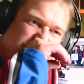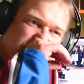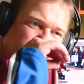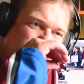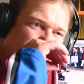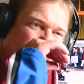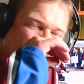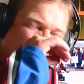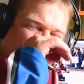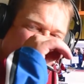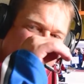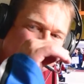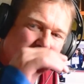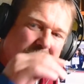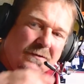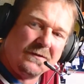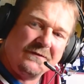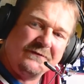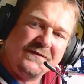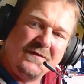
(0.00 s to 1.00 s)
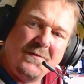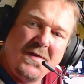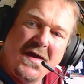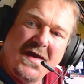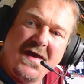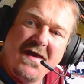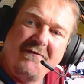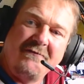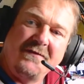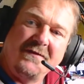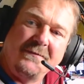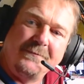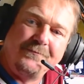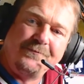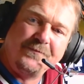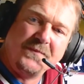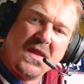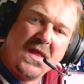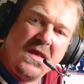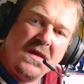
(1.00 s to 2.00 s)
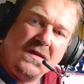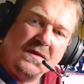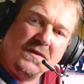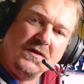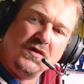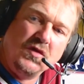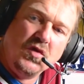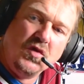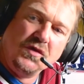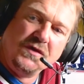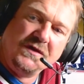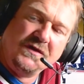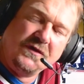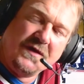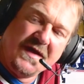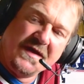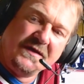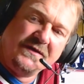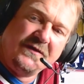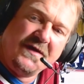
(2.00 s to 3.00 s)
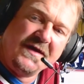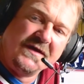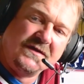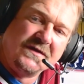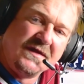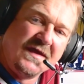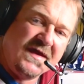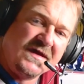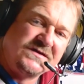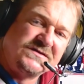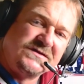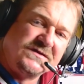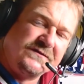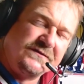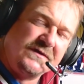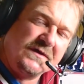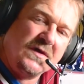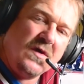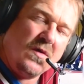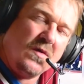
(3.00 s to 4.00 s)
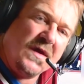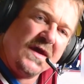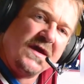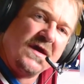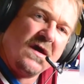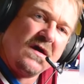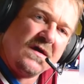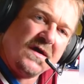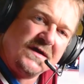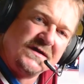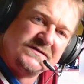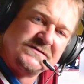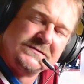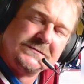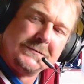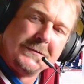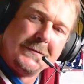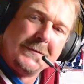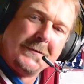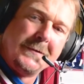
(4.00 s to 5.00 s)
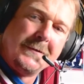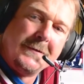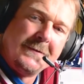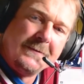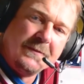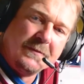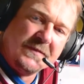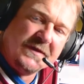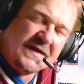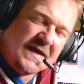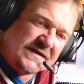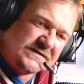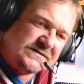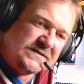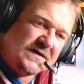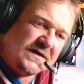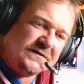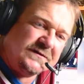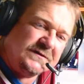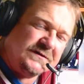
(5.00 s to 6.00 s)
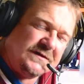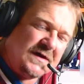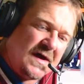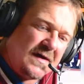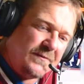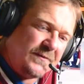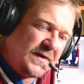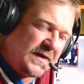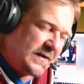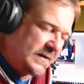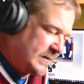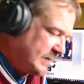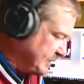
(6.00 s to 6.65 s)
to collect all of them. I have a good, great collection of the goalie cards, but that's another topic.